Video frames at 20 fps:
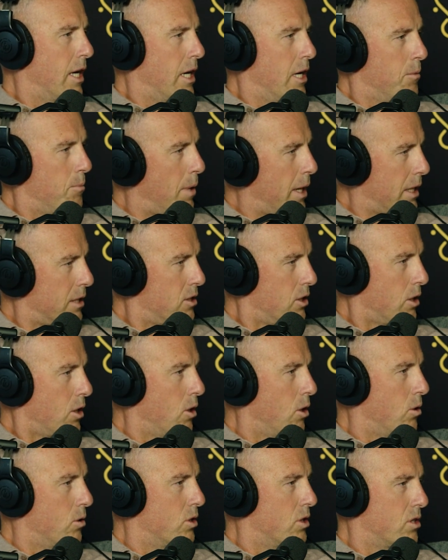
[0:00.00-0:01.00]

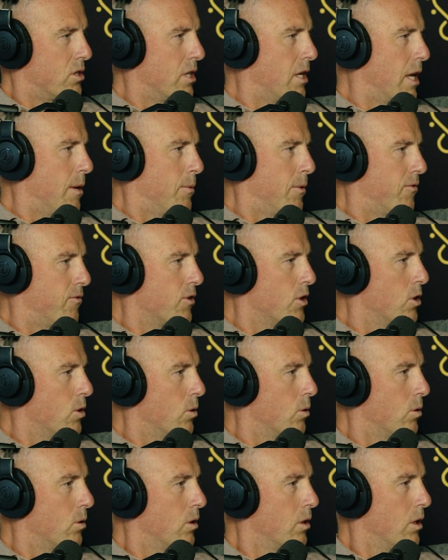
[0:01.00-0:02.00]
Mexico, just to name a
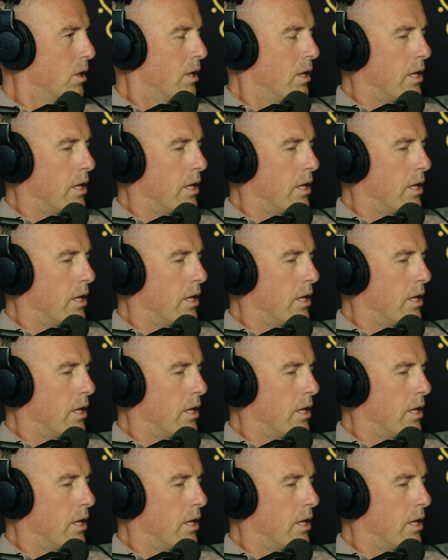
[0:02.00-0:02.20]
few.